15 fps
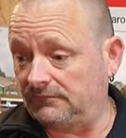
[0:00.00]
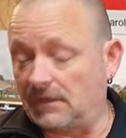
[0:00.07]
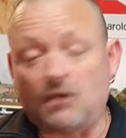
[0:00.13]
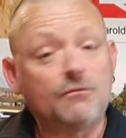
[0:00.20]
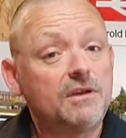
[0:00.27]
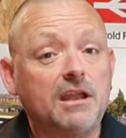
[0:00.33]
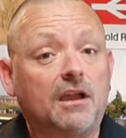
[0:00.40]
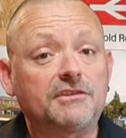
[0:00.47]
I
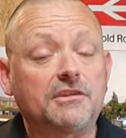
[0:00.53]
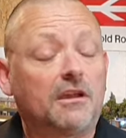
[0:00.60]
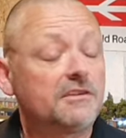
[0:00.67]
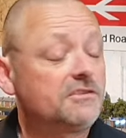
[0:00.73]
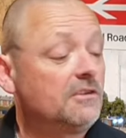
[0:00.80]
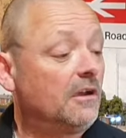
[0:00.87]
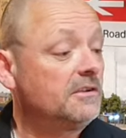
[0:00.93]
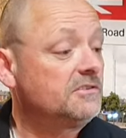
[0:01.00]
really, I,
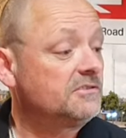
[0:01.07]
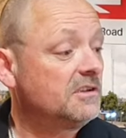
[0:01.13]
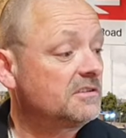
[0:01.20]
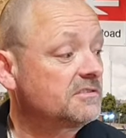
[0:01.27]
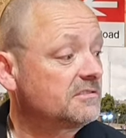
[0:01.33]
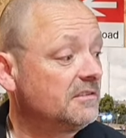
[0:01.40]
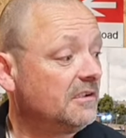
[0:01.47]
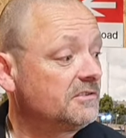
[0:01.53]
I, I
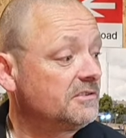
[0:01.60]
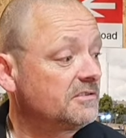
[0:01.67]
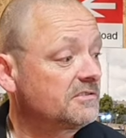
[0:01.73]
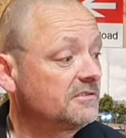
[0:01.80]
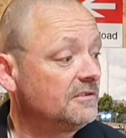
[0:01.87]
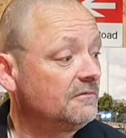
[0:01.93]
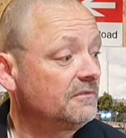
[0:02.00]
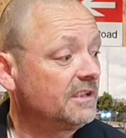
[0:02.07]
just, I
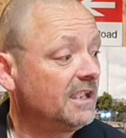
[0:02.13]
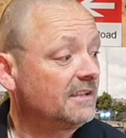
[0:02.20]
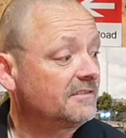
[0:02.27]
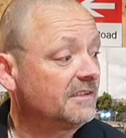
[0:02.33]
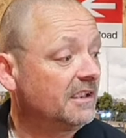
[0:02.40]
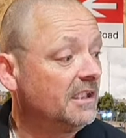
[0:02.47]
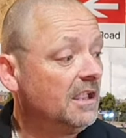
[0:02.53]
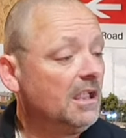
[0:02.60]
just don't
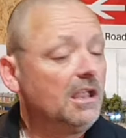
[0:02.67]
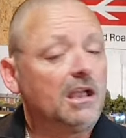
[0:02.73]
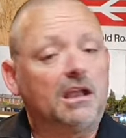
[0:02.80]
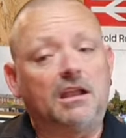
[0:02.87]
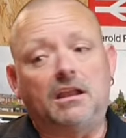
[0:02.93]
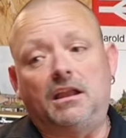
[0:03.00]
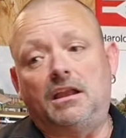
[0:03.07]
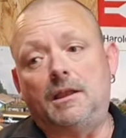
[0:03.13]
get it.
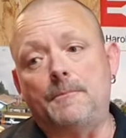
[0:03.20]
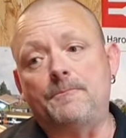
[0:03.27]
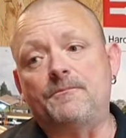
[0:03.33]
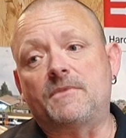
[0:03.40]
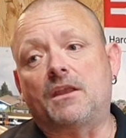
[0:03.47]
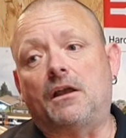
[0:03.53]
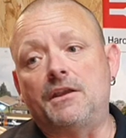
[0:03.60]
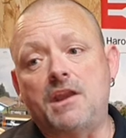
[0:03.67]
Um,
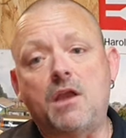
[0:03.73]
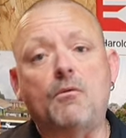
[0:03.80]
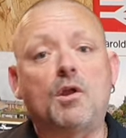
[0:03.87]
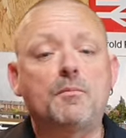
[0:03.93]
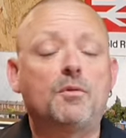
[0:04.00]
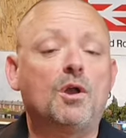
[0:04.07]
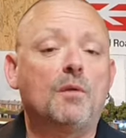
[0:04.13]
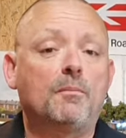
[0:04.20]
I know
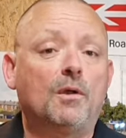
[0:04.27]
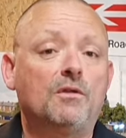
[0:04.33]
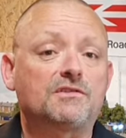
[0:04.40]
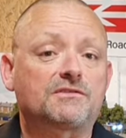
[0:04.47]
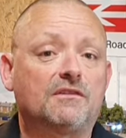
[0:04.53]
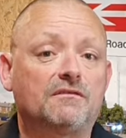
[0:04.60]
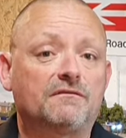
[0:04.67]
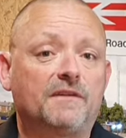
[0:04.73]
I put a
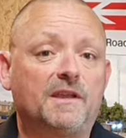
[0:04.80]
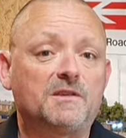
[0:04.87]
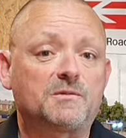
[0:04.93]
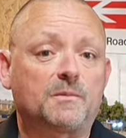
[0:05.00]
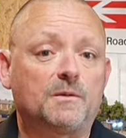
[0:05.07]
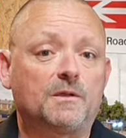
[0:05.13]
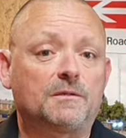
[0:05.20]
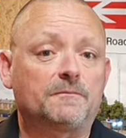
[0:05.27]
post on
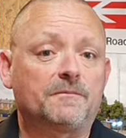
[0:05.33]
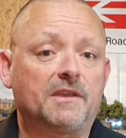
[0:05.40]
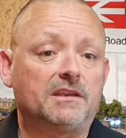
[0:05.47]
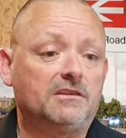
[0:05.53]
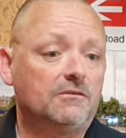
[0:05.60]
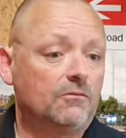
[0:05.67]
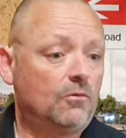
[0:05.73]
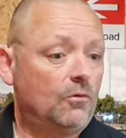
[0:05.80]
Facebook
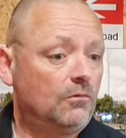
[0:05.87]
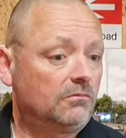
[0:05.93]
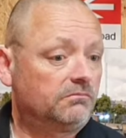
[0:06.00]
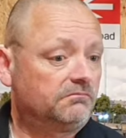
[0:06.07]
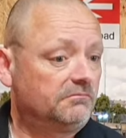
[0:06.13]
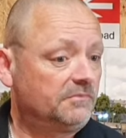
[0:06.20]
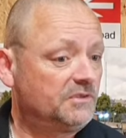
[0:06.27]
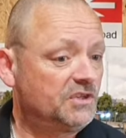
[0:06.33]
and you
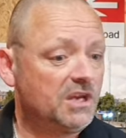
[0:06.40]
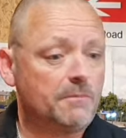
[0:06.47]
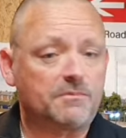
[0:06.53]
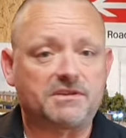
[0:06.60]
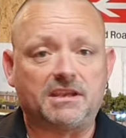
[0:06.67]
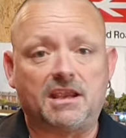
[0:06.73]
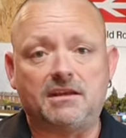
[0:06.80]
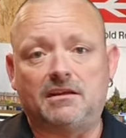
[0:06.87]
all
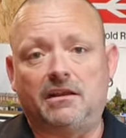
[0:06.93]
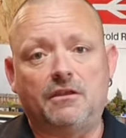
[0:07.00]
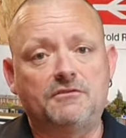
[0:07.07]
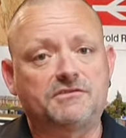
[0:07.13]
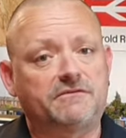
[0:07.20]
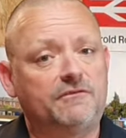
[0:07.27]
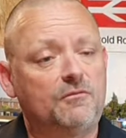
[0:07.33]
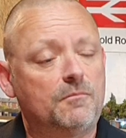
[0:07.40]
chipped in,
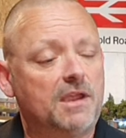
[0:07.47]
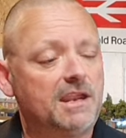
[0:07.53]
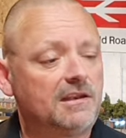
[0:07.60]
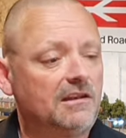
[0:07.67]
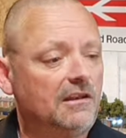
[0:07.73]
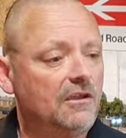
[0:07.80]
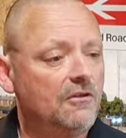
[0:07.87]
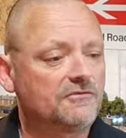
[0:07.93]
loads of you
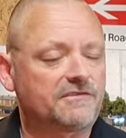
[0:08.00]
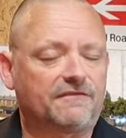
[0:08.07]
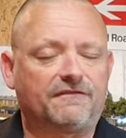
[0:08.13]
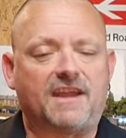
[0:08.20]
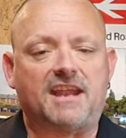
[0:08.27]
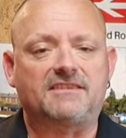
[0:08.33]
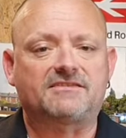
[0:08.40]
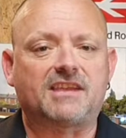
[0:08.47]
made loads of
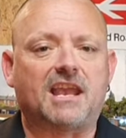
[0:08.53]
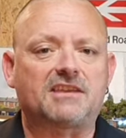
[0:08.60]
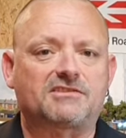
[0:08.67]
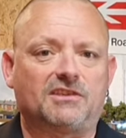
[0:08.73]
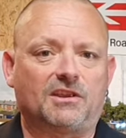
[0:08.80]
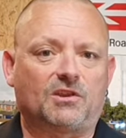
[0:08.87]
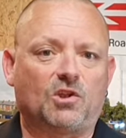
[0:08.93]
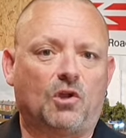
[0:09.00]

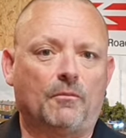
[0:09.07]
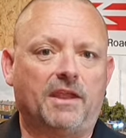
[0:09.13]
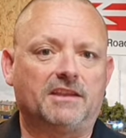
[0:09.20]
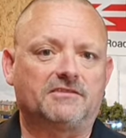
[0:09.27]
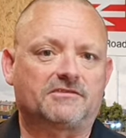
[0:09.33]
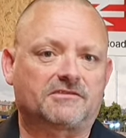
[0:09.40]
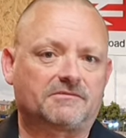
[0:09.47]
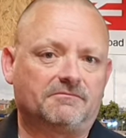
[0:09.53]
fantastic
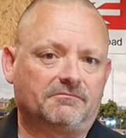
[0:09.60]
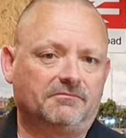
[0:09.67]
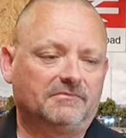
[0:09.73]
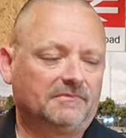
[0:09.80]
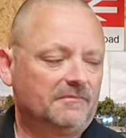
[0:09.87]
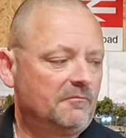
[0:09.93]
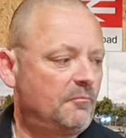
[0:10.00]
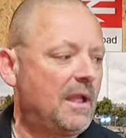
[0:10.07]
comments
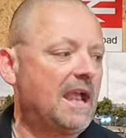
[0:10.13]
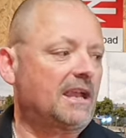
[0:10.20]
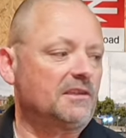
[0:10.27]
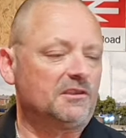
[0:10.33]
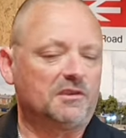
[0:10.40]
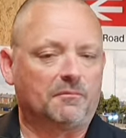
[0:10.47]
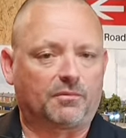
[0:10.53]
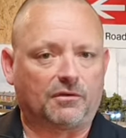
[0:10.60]
back
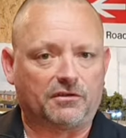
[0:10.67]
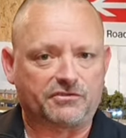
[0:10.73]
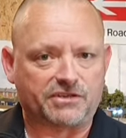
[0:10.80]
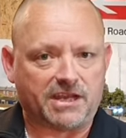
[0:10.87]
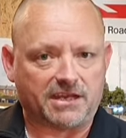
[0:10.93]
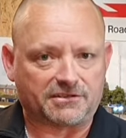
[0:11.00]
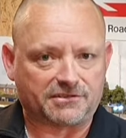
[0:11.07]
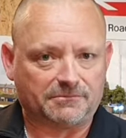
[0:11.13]
in the
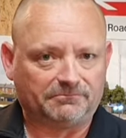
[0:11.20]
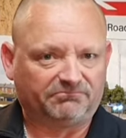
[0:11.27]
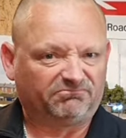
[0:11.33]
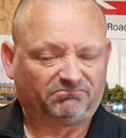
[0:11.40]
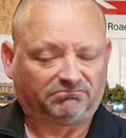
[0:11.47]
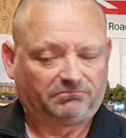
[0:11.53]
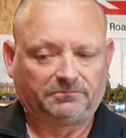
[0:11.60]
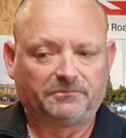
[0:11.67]
project.
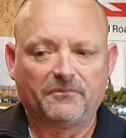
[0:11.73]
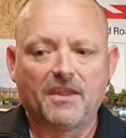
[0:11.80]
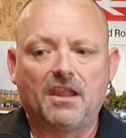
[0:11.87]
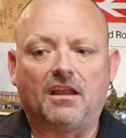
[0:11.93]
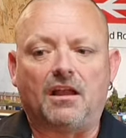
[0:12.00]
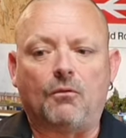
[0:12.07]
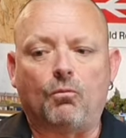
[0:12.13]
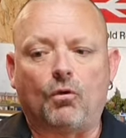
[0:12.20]

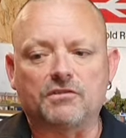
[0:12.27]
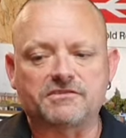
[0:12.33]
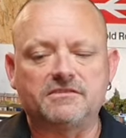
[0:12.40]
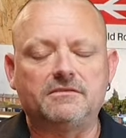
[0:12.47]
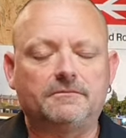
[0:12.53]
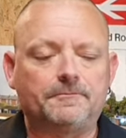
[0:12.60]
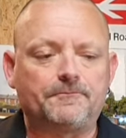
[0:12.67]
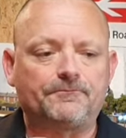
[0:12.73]
I
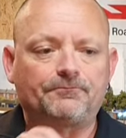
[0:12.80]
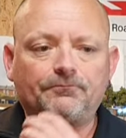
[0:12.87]
wasn't,